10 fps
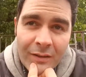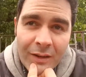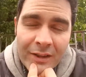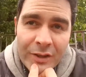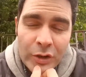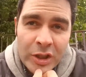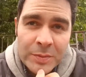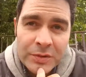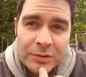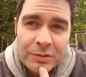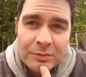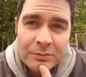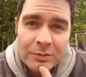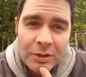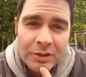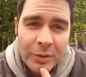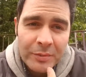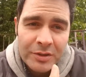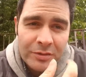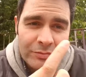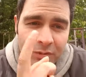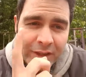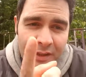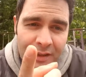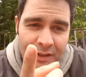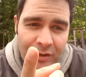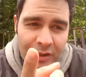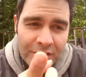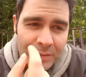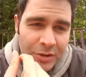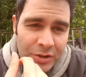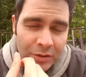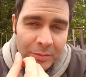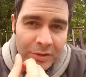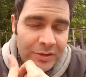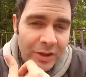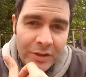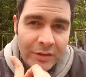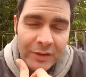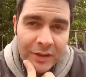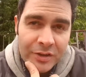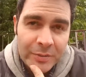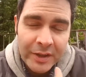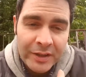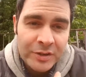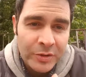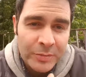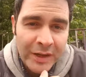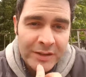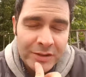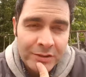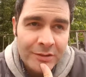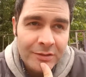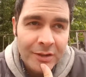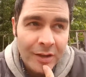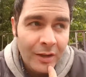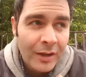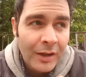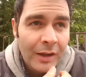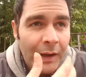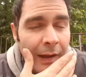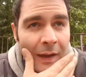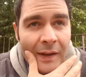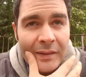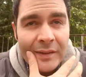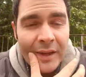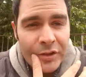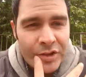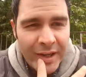at the actual hospital, because I want him to really look into my shoulder, because I don't think I should be getting so much pain still. And they're just